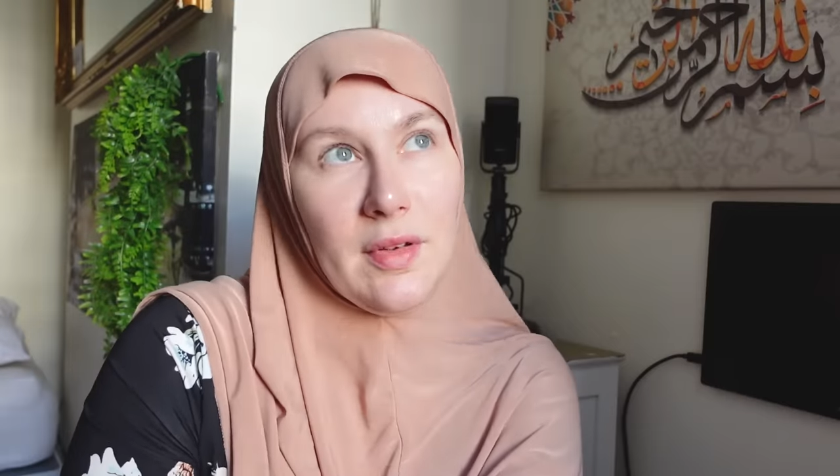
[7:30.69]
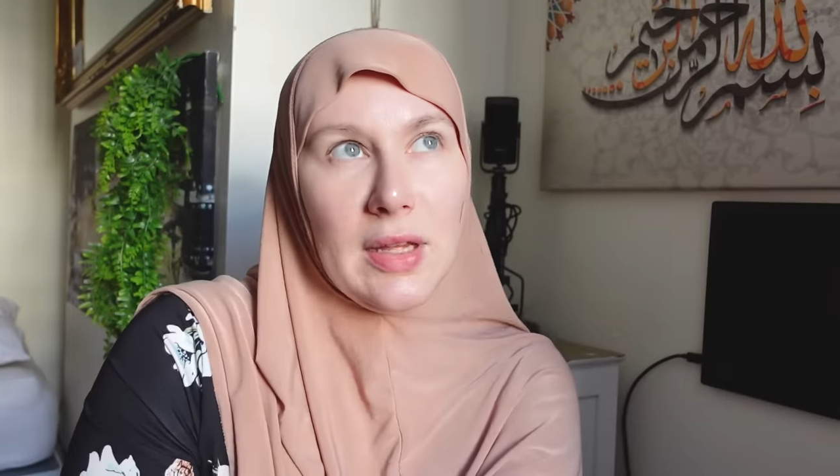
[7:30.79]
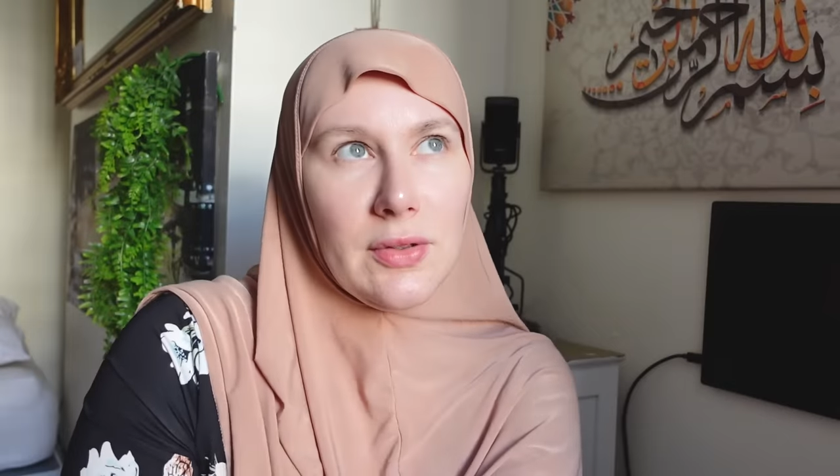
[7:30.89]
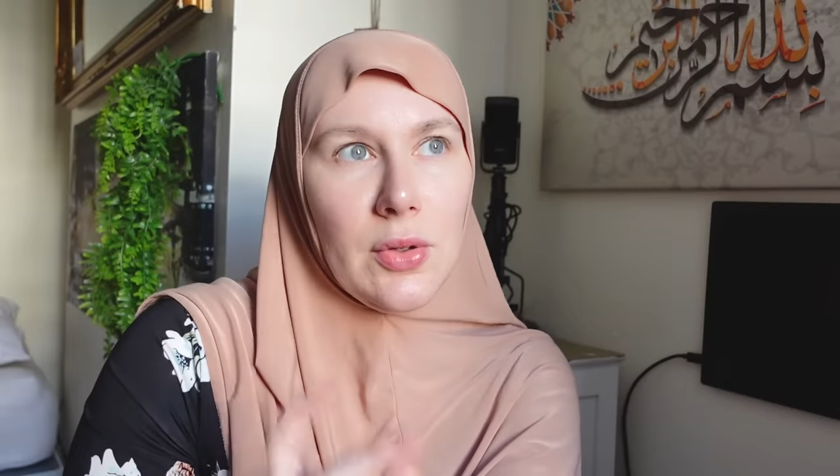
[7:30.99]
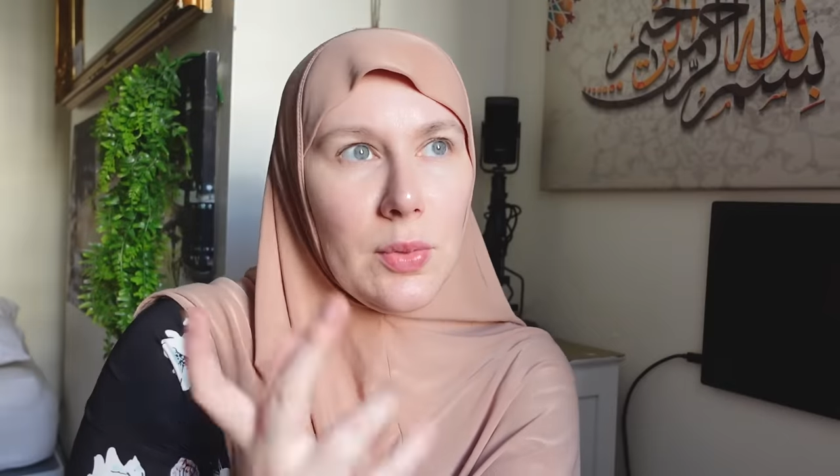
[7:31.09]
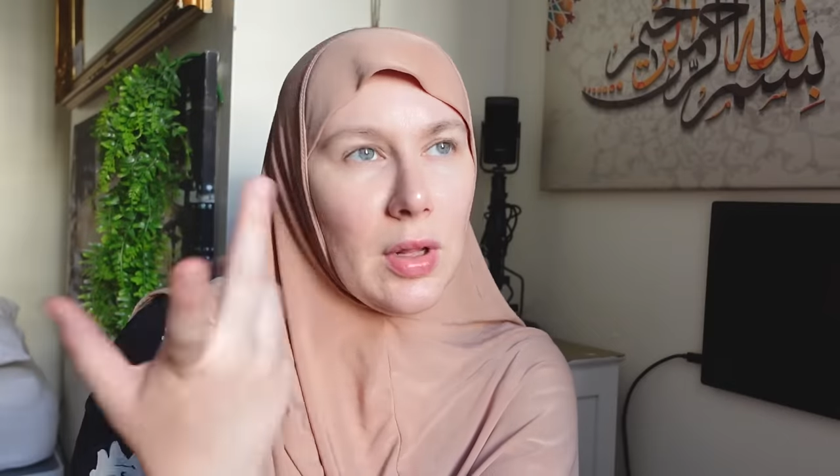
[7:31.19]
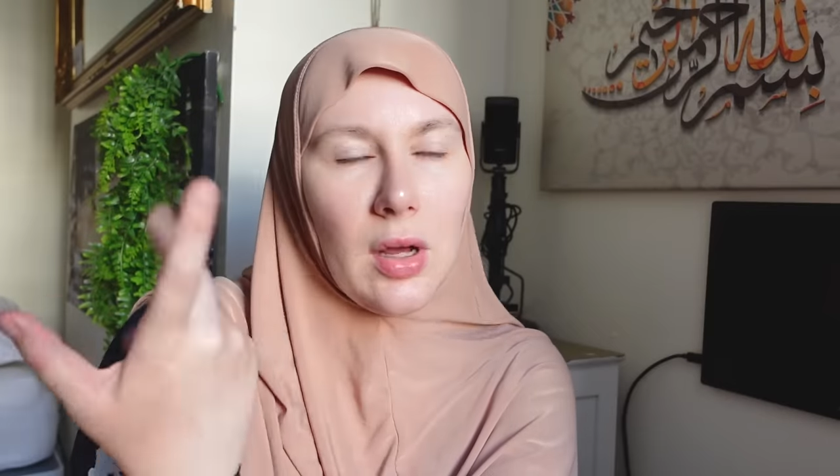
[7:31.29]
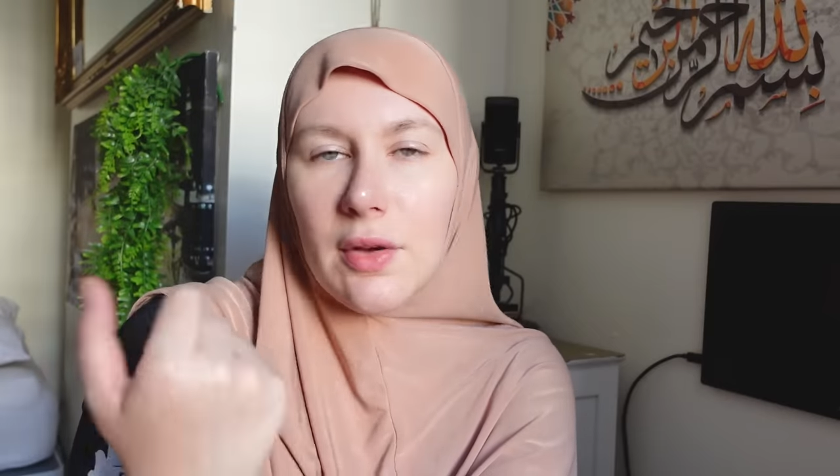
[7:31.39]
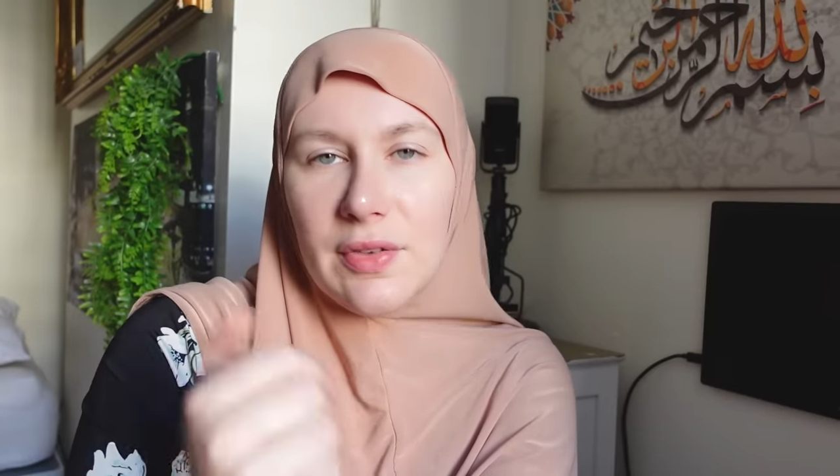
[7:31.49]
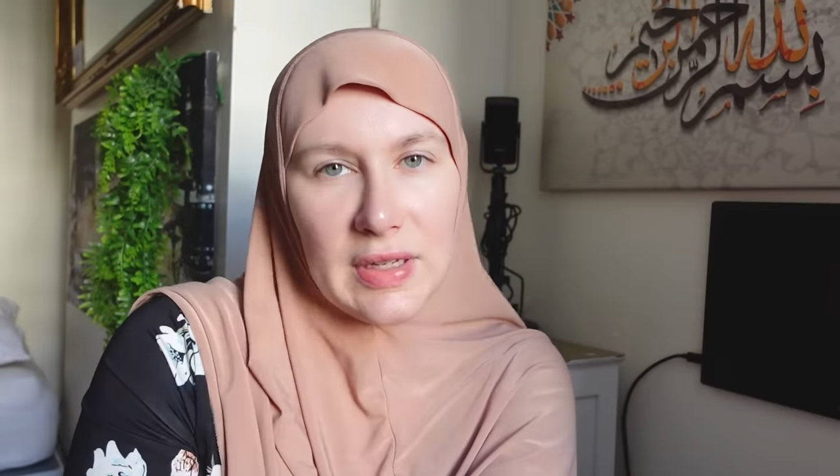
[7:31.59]
like
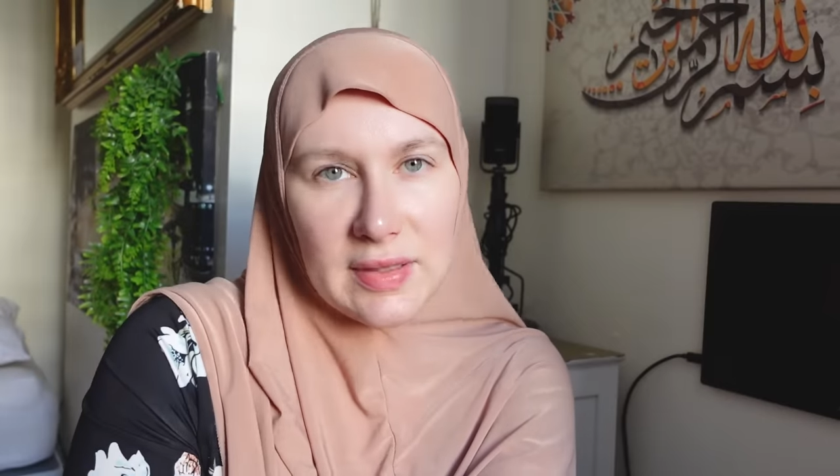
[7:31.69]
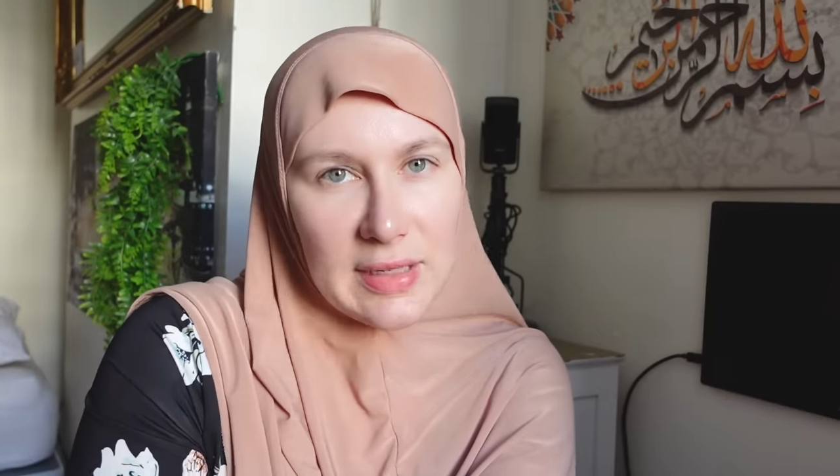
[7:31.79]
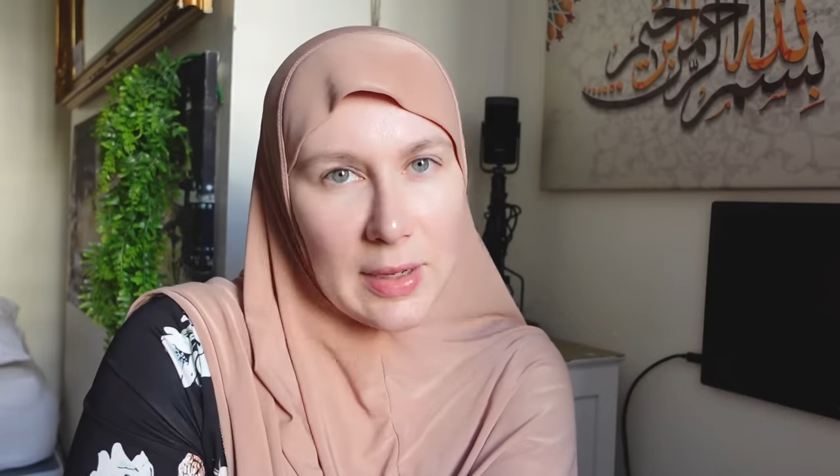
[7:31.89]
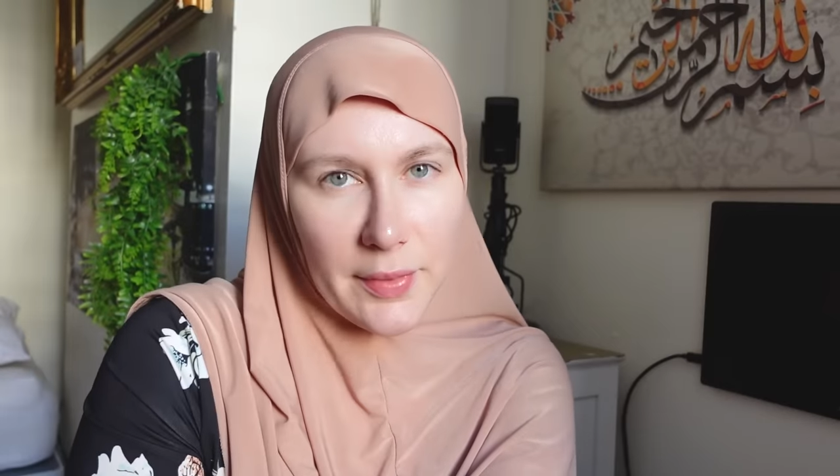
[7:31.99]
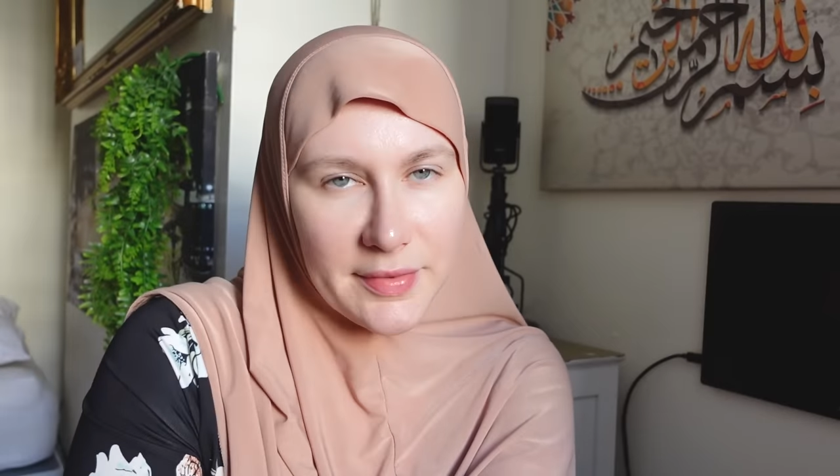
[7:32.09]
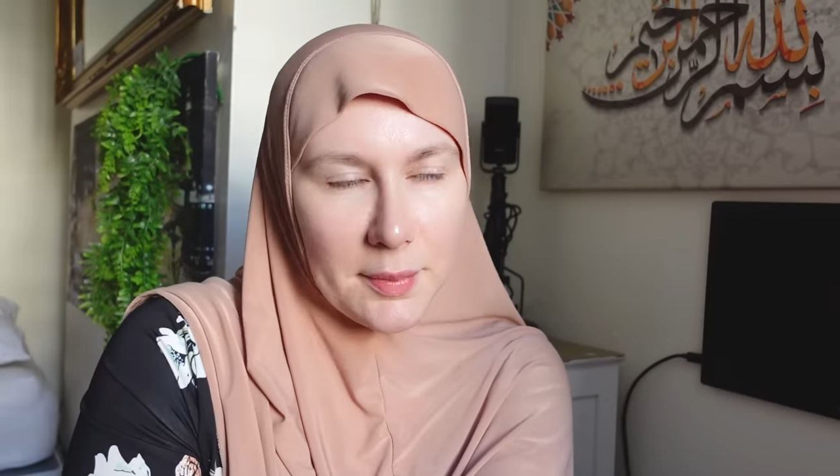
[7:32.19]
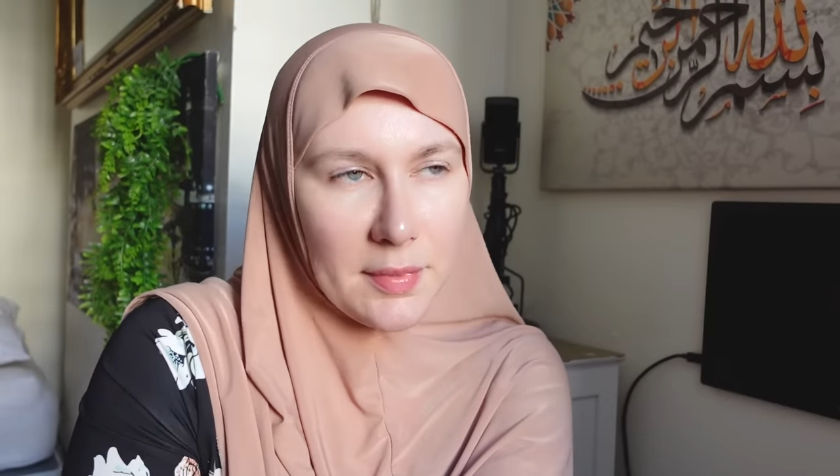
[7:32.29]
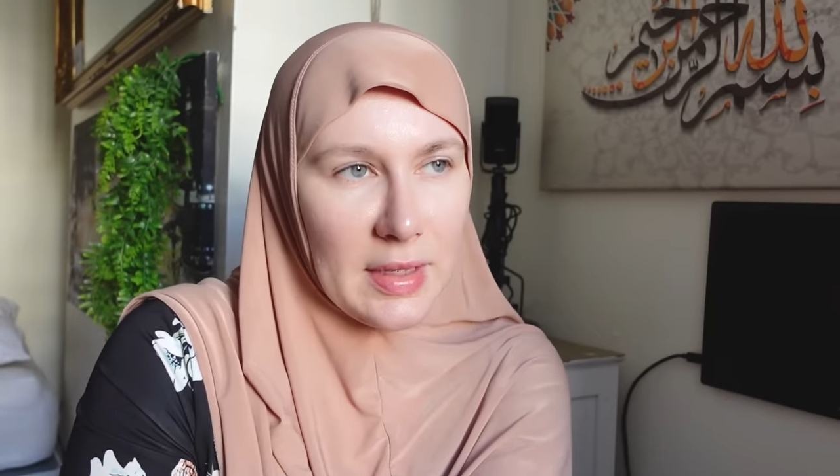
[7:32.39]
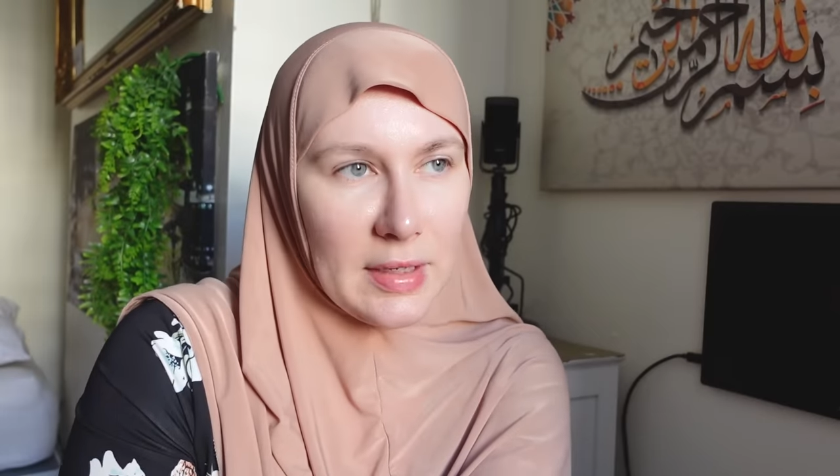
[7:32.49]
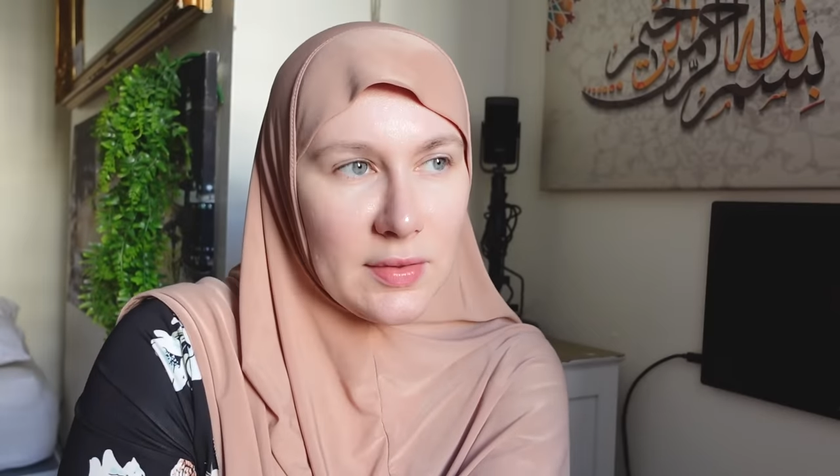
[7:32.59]
2.5 years now or
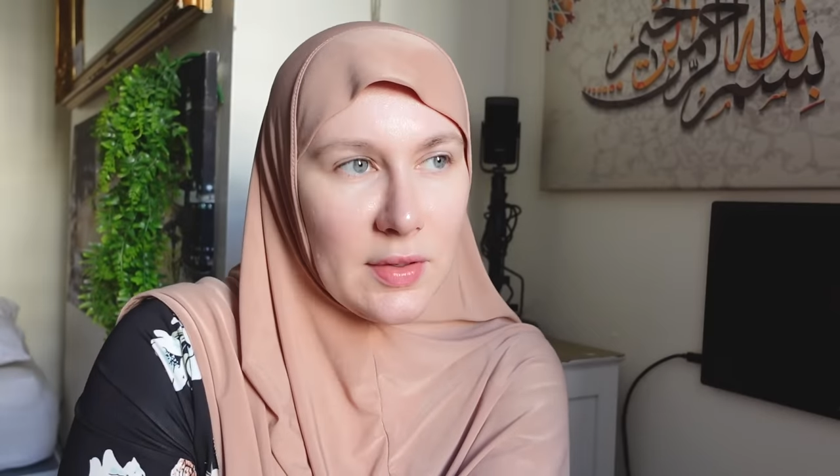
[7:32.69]
something.